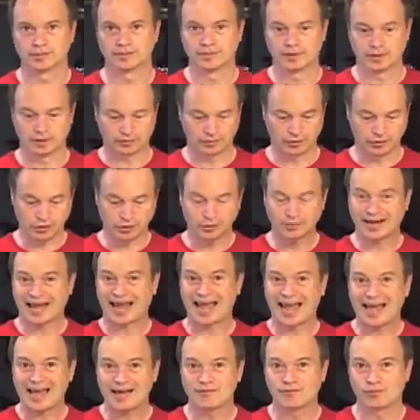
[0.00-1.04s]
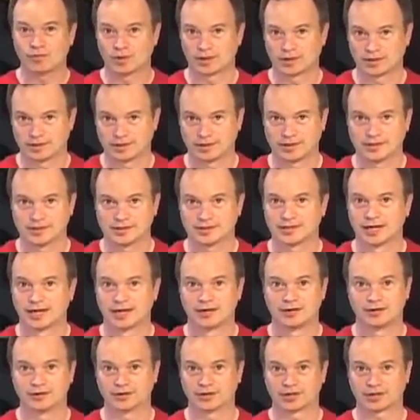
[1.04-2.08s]
Now, if you don't have one of these,
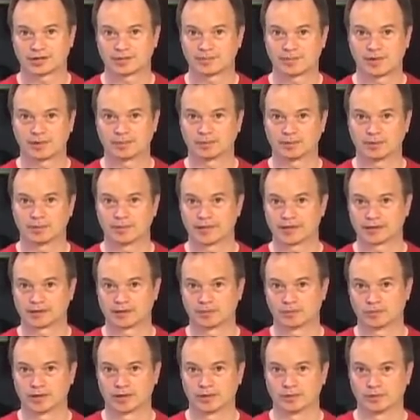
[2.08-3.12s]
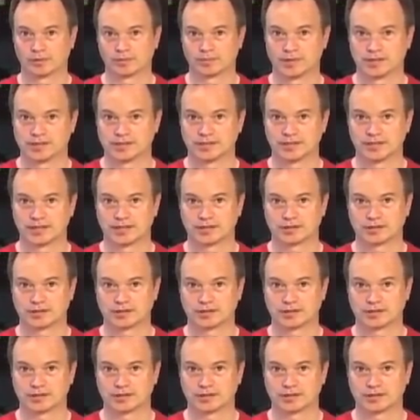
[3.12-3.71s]
you're not going to be able to make the bread with me today.